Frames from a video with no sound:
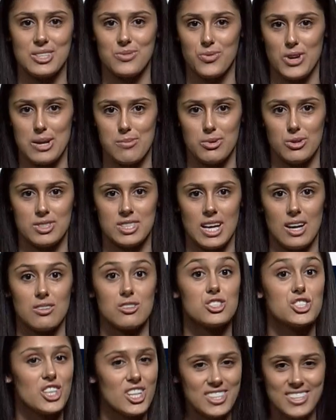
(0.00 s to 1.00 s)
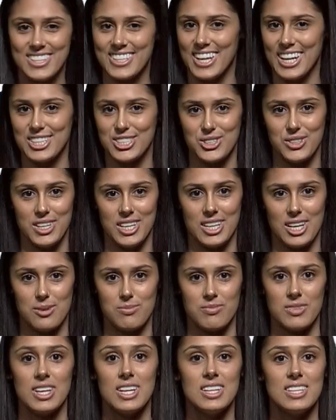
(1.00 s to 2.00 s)
and rain boots out just in case you need
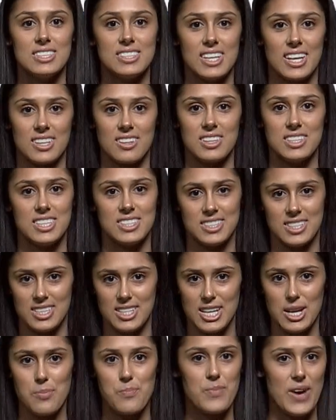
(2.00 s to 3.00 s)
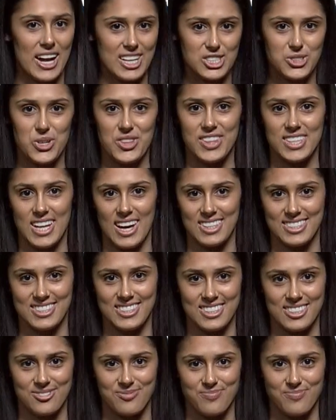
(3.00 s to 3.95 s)
them. Declan and Sydney, back to you at the desk.